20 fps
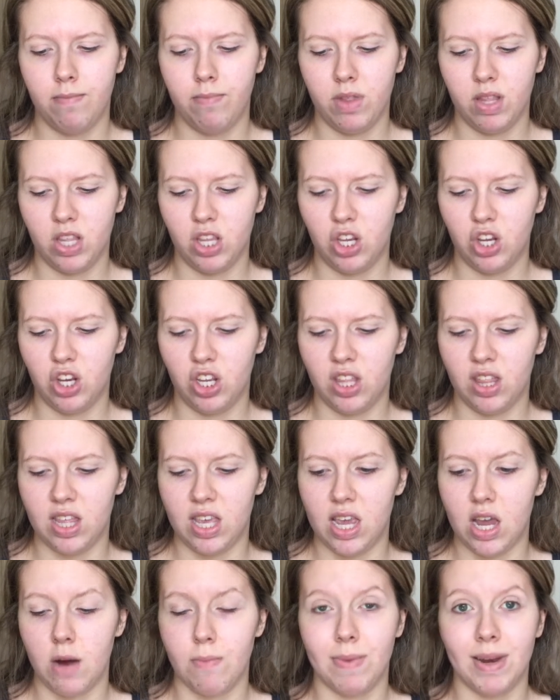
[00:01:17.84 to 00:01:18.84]
This is just
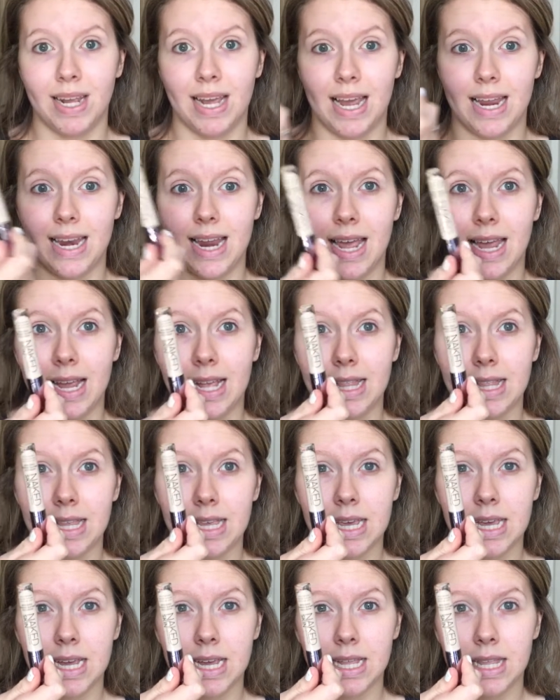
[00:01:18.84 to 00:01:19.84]
the Urban Decay Naked
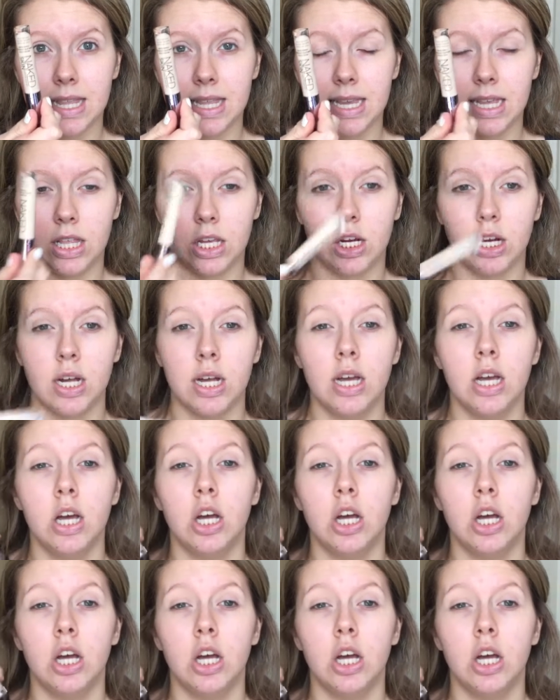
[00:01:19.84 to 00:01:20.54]
Skin Concealer,